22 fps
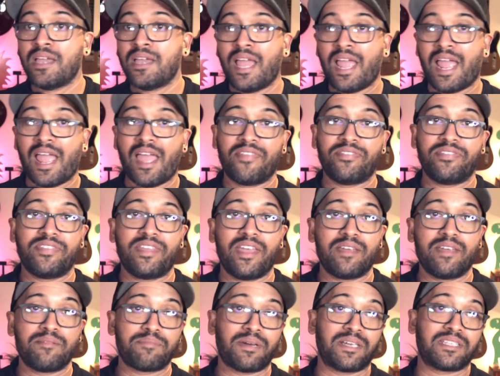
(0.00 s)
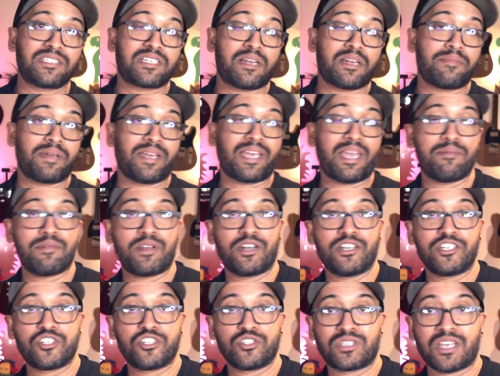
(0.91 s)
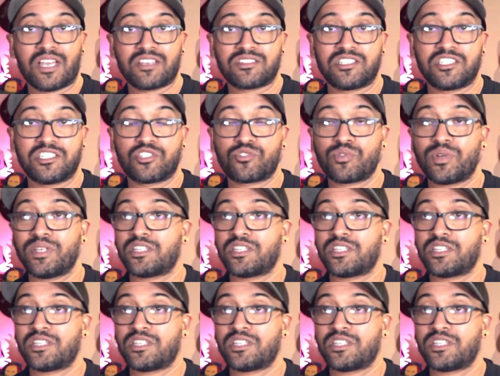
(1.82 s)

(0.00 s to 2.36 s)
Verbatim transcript: And then by the time I came out in 2003,